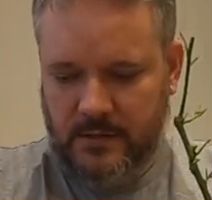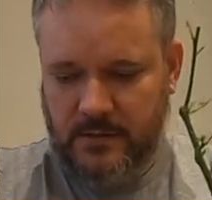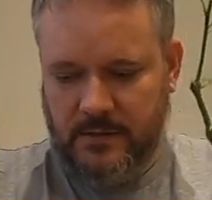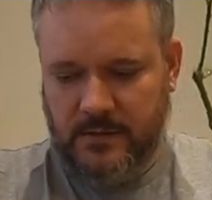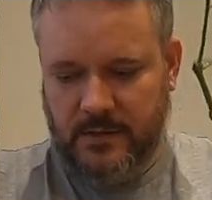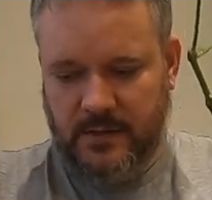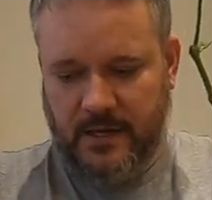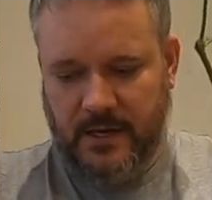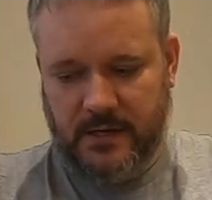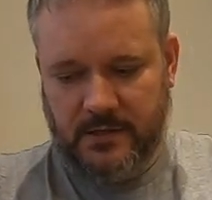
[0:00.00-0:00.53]

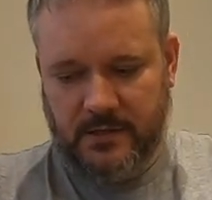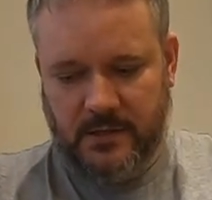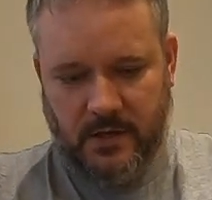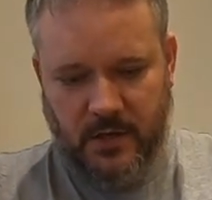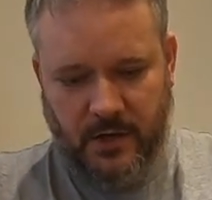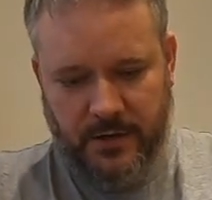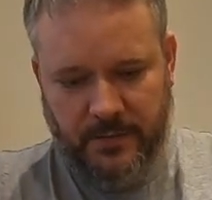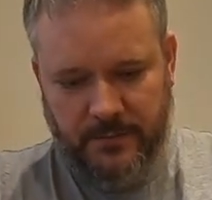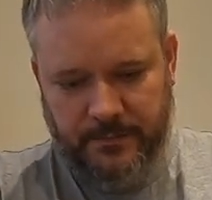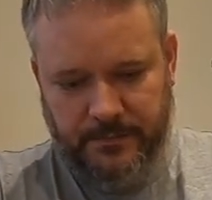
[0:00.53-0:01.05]
So that's
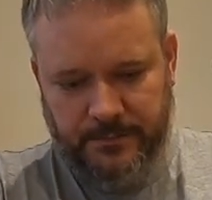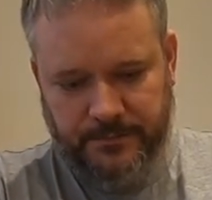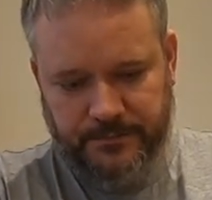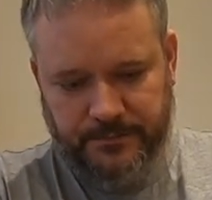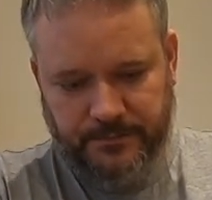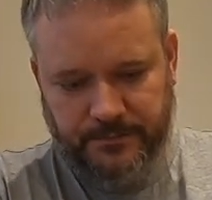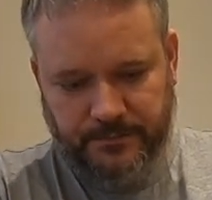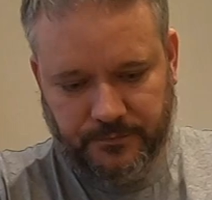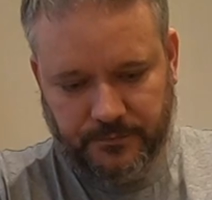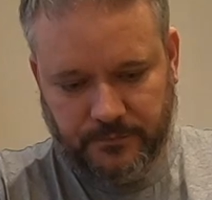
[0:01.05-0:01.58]
gone.
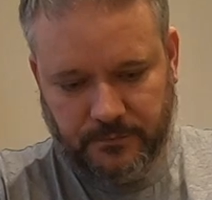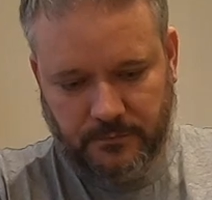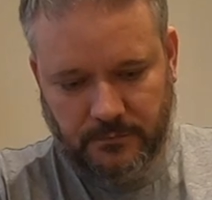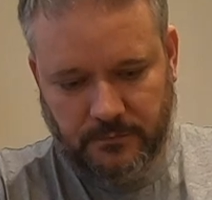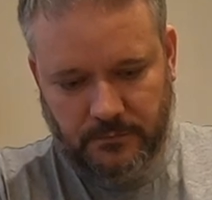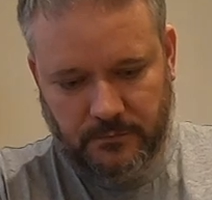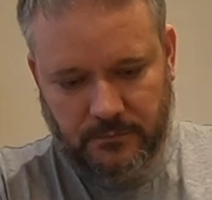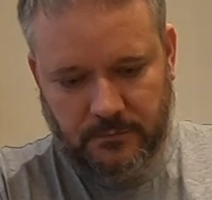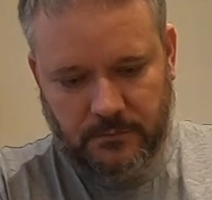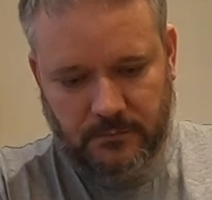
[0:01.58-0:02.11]

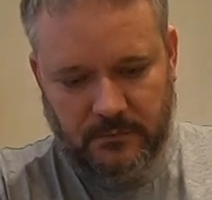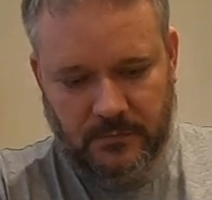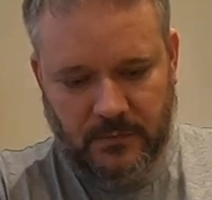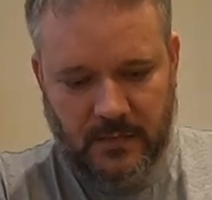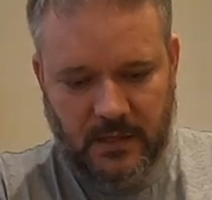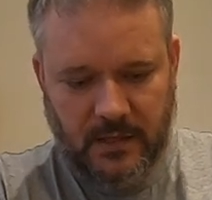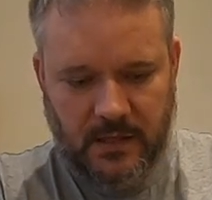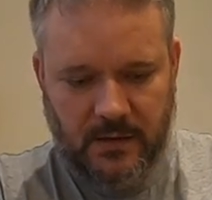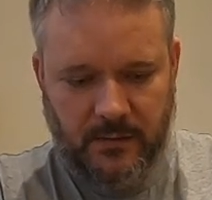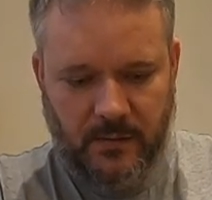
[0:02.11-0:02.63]

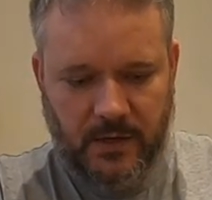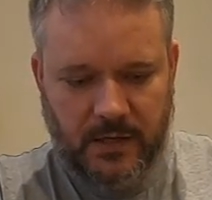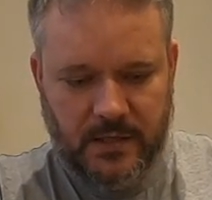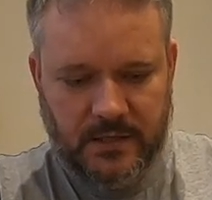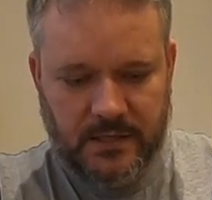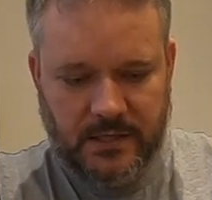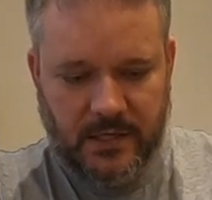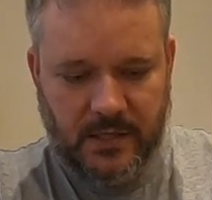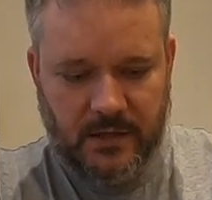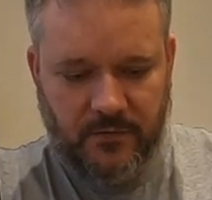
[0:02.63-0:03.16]
Then we can
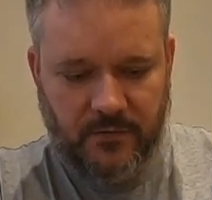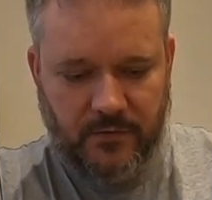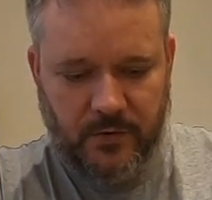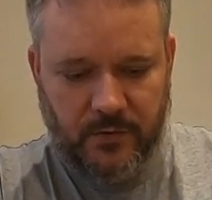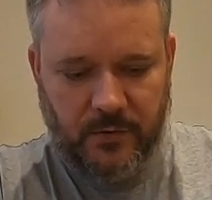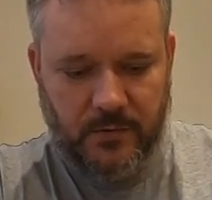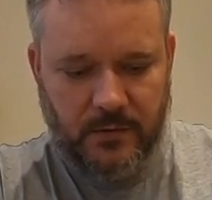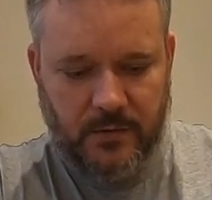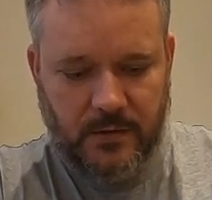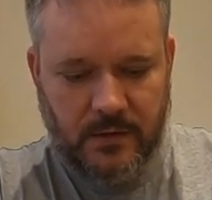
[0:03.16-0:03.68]
see the
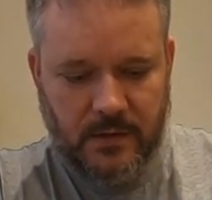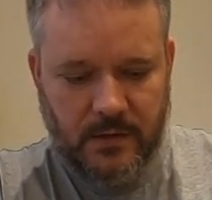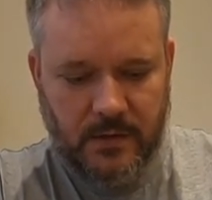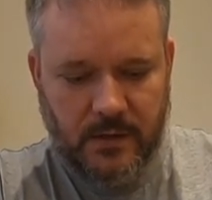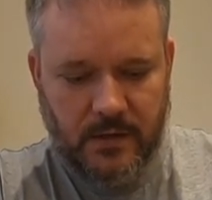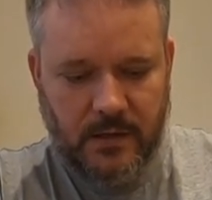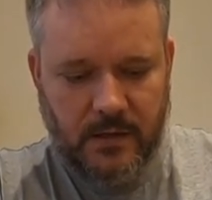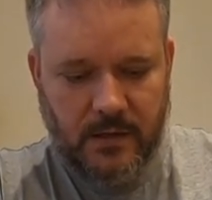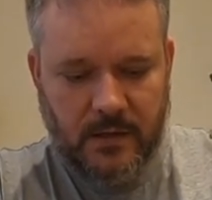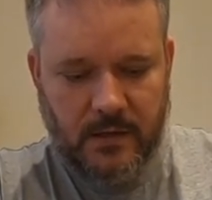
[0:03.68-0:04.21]
root,
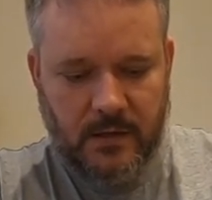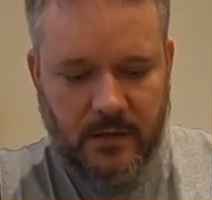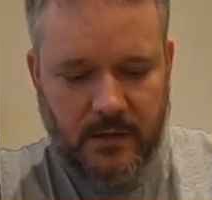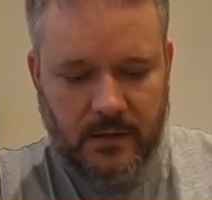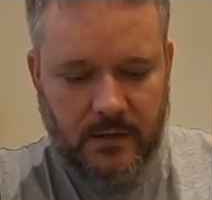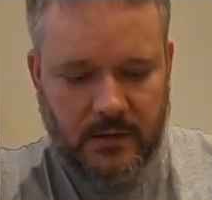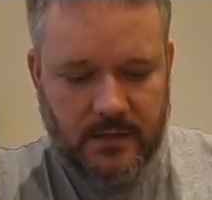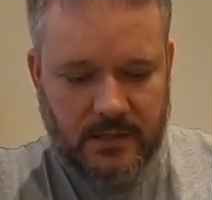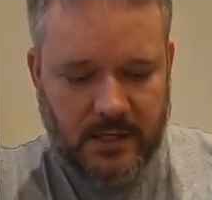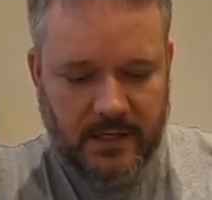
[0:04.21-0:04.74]

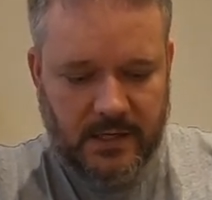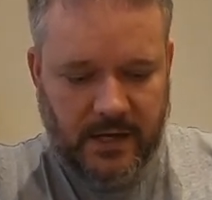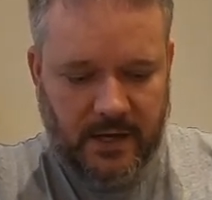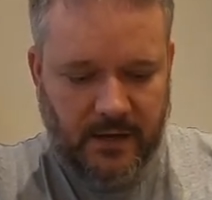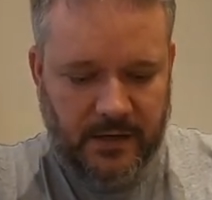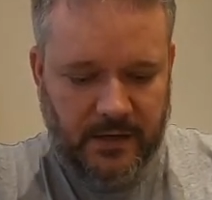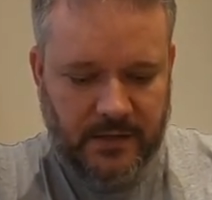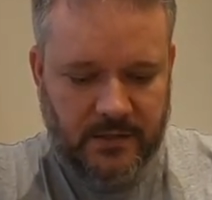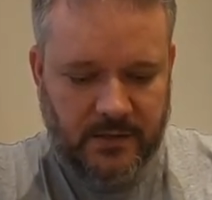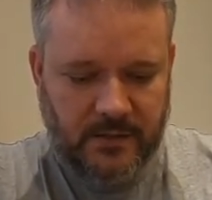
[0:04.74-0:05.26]
see
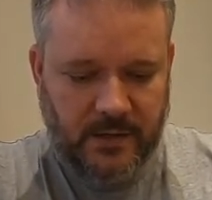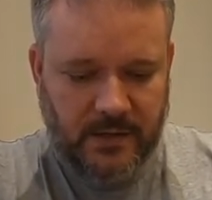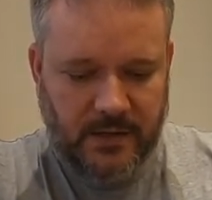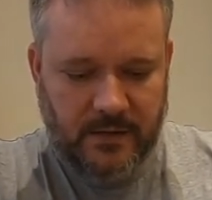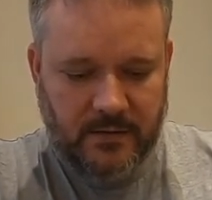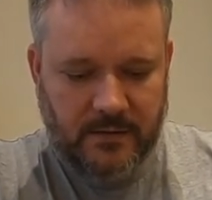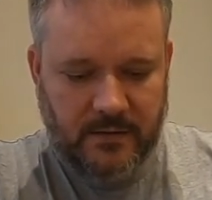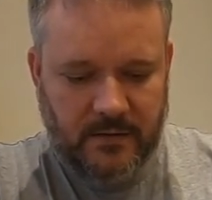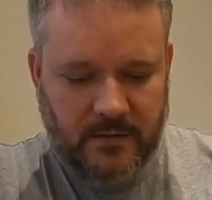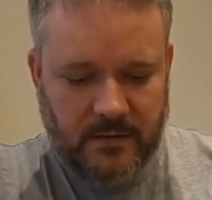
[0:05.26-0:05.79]
down into
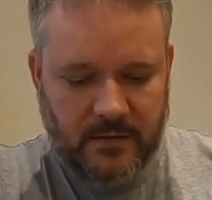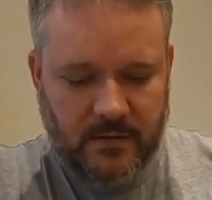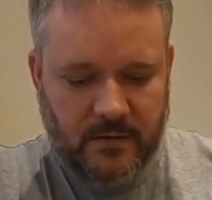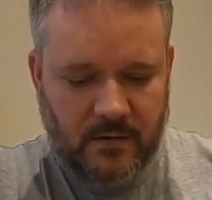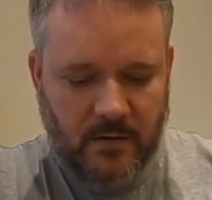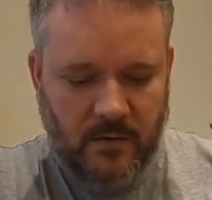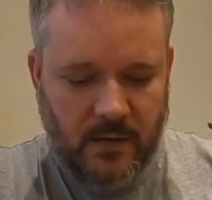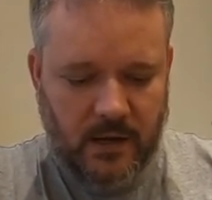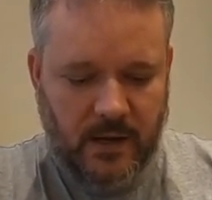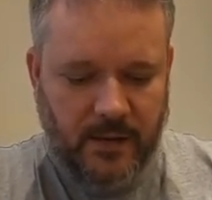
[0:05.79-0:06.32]
it
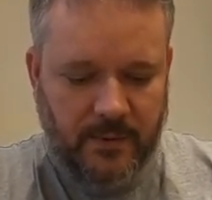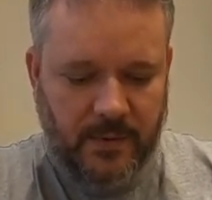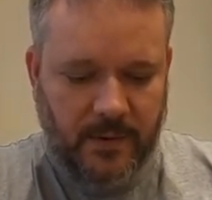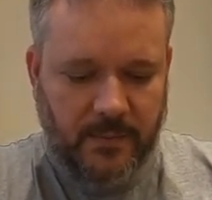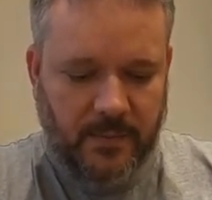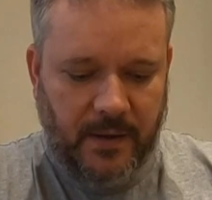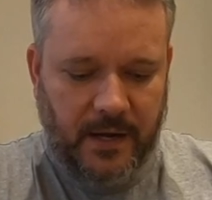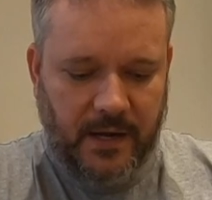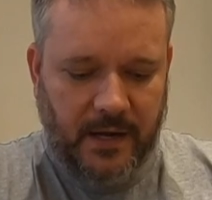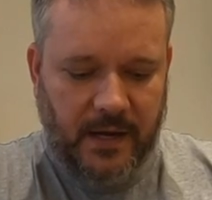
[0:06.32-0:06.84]
quite a
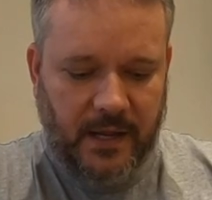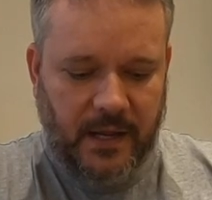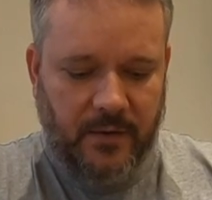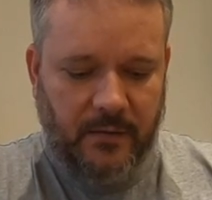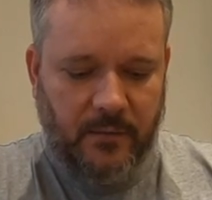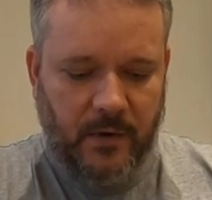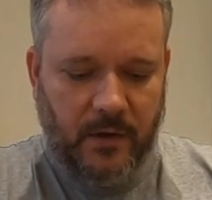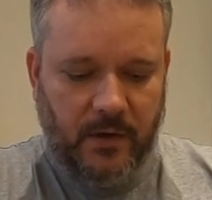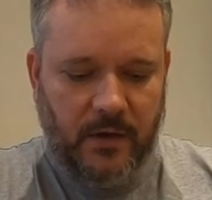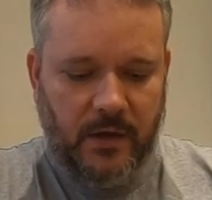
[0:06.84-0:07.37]
bit better now.
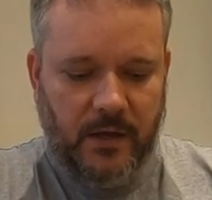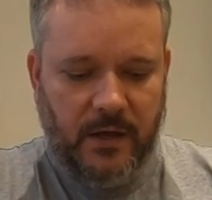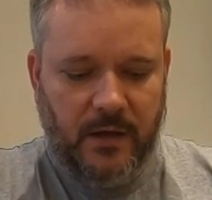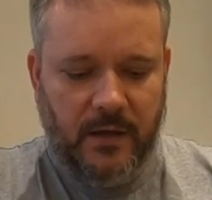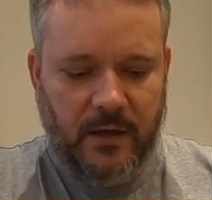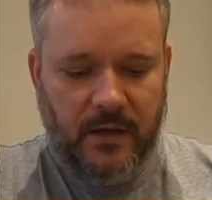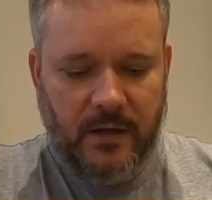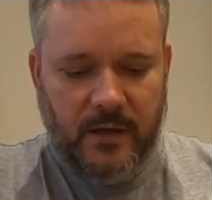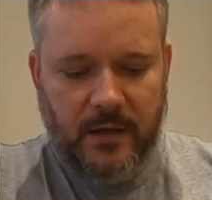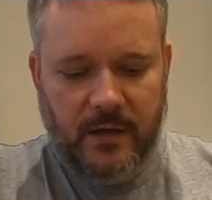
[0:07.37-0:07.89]
We've got a,
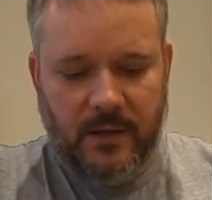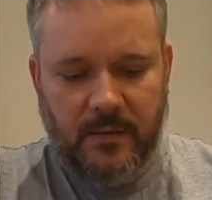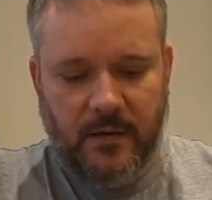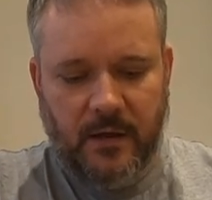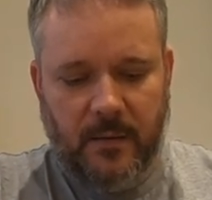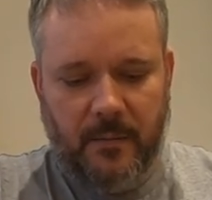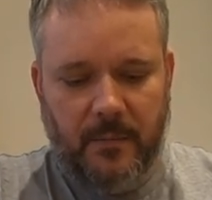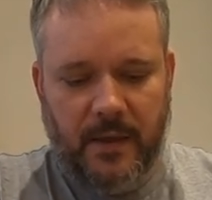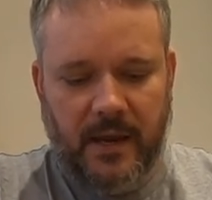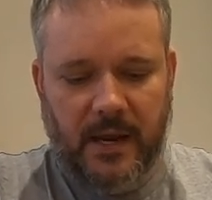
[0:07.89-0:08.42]

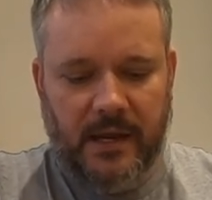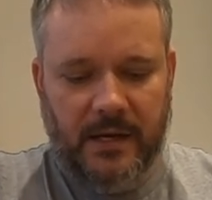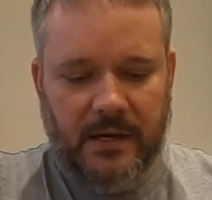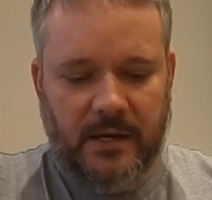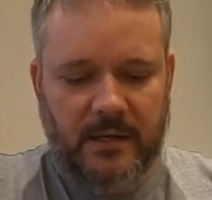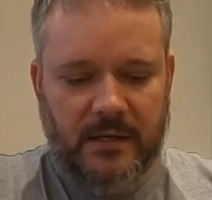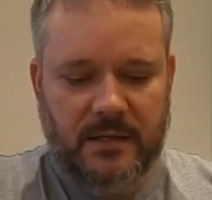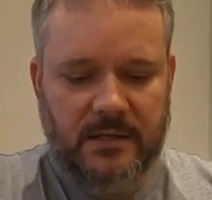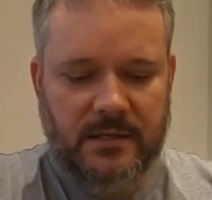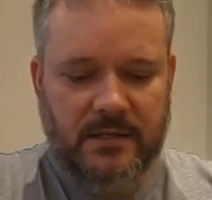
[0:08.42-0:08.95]
a
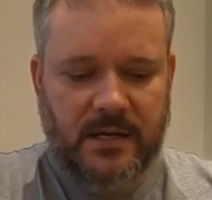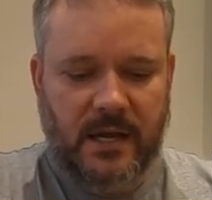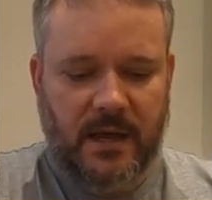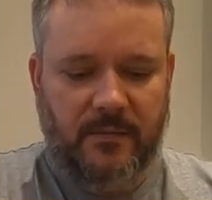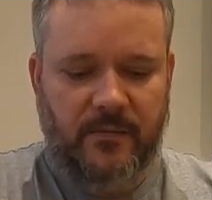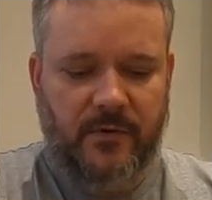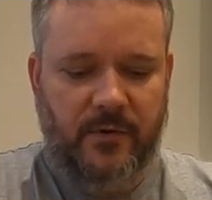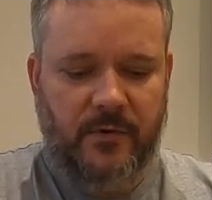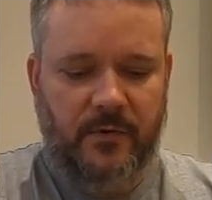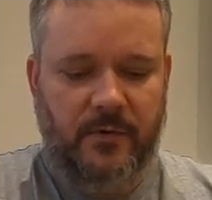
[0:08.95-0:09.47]
main
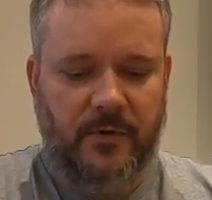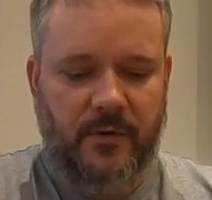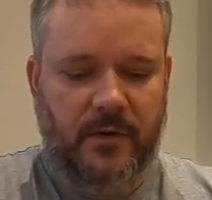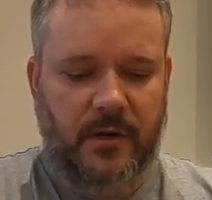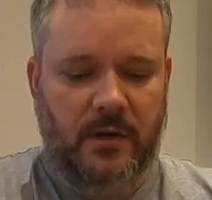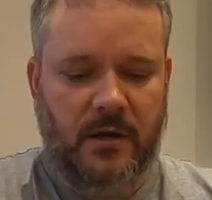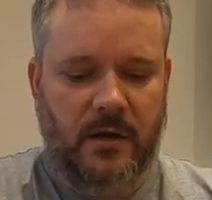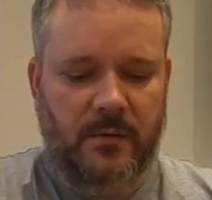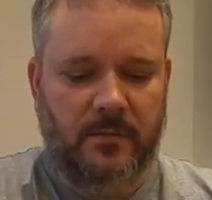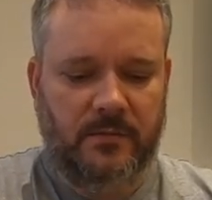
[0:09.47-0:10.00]
tap root
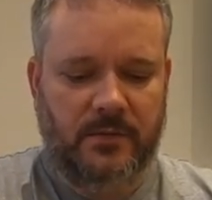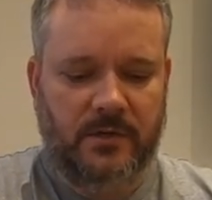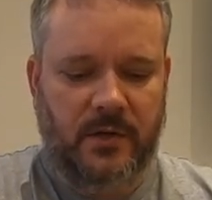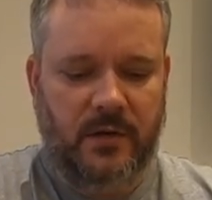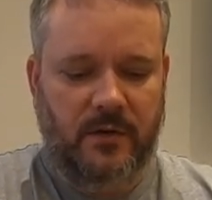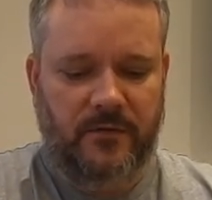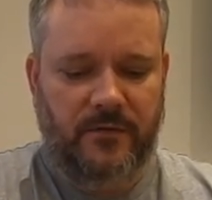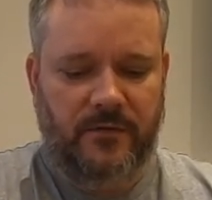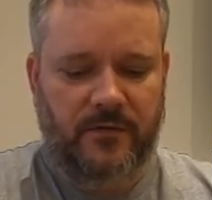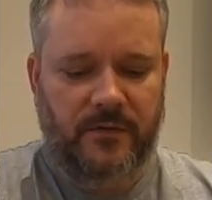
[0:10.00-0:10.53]
that comes
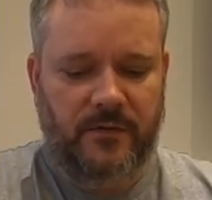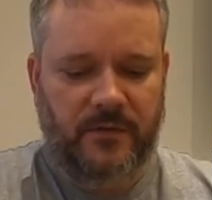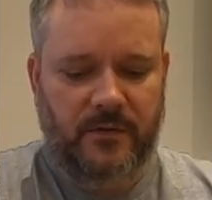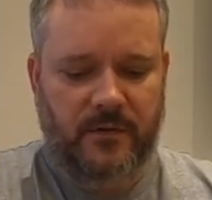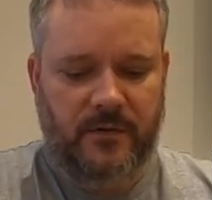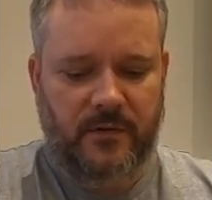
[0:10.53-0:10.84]
off